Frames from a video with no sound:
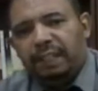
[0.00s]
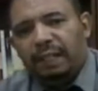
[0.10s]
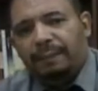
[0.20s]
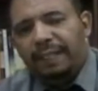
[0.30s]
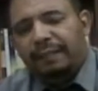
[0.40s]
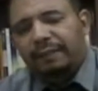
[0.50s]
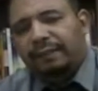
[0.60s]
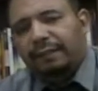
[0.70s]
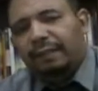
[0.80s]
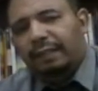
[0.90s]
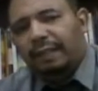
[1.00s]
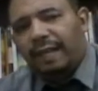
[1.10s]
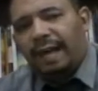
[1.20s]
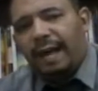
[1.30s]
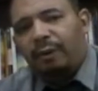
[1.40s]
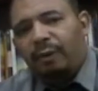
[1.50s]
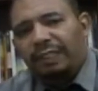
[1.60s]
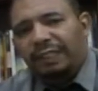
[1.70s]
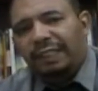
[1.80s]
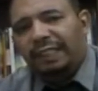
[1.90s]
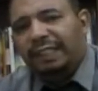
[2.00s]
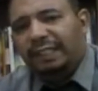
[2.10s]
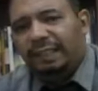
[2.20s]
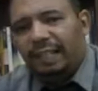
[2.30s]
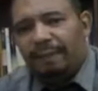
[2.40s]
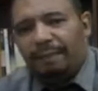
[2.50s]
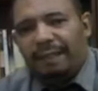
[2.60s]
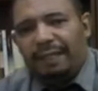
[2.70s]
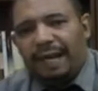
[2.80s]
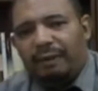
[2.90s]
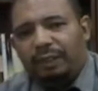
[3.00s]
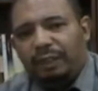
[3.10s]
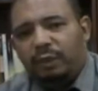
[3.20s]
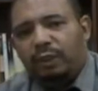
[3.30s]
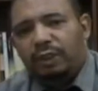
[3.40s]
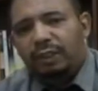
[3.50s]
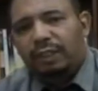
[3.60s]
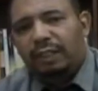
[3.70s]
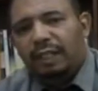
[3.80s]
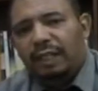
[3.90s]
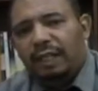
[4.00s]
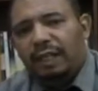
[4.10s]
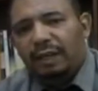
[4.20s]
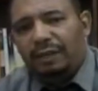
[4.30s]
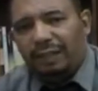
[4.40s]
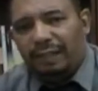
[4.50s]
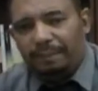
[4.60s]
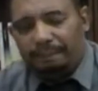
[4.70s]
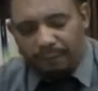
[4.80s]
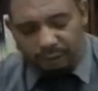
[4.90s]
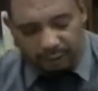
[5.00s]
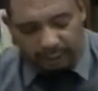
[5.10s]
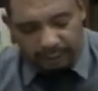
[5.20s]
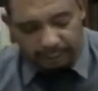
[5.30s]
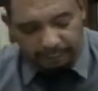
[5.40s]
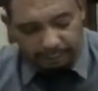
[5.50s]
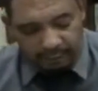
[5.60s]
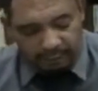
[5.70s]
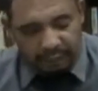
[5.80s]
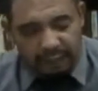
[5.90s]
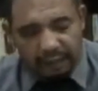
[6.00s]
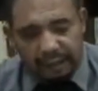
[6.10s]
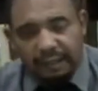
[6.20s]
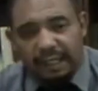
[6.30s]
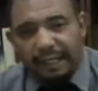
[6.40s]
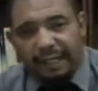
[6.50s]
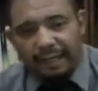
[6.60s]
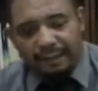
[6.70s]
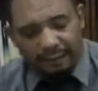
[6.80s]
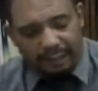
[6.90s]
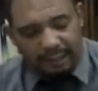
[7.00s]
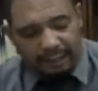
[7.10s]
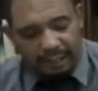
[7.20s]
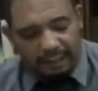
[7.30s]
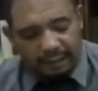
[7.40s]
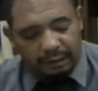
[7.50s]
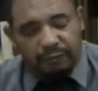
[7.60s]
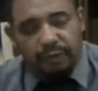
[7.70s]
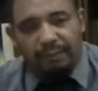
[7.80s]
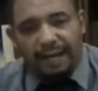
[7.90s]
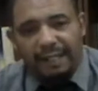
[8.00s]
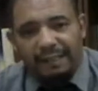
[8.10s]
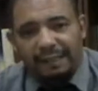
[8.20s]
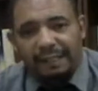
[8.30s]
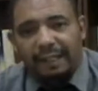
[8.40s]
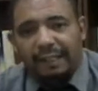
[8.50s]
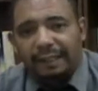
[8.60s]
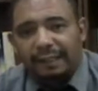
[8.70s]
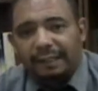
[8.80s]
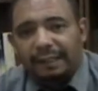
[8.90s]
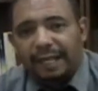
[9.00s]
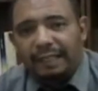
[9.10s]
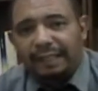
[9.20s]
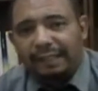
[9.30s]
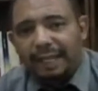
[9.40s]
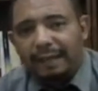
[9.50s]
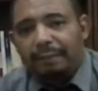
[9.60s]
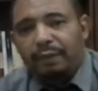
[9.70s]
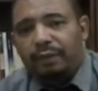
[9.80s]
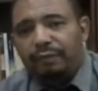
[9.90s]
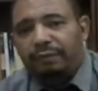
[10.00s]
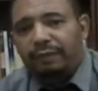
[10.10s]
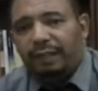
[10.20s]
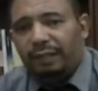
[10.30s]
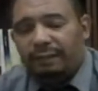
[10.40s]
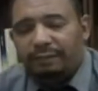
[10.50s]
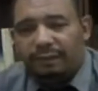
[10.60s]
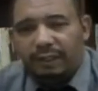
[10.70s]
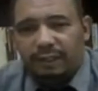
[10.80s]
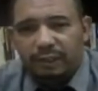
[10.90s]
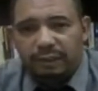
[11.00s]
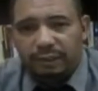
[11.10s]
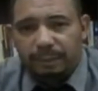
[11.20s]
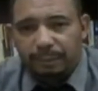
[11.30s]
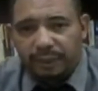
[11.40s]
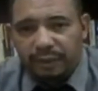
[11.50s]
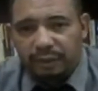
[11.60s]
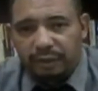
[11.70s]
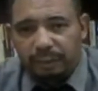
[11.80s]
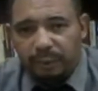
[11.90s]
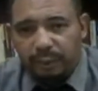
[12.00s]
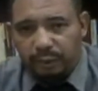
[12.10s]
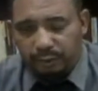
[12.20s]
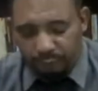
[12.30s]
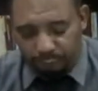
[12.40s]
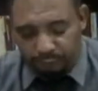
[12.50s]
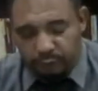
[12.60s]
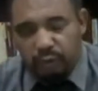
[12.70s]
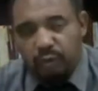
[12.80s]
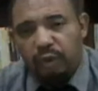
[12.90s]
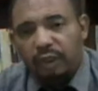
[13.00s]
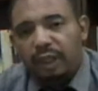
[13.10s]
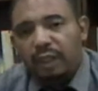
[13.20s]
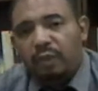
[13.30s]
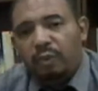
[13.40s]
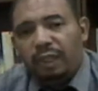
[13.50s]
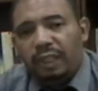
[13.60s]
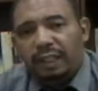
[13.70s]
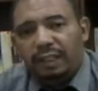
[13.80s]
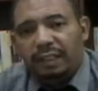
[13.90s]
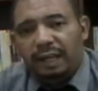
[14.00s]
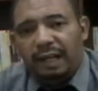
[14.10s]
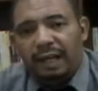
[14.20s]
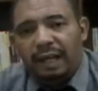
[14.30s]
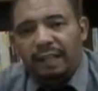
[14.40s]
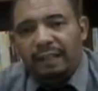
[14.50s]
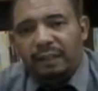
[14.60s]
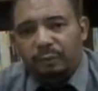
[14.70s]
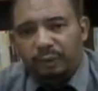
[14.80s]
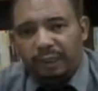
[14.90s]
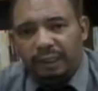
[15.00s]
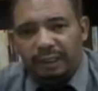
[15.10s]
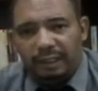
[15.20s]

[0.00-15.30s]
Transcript: about how he sees them and how he looks on them. Okay, this is again a letter from Gaza is an example of first person point of view, where the I and we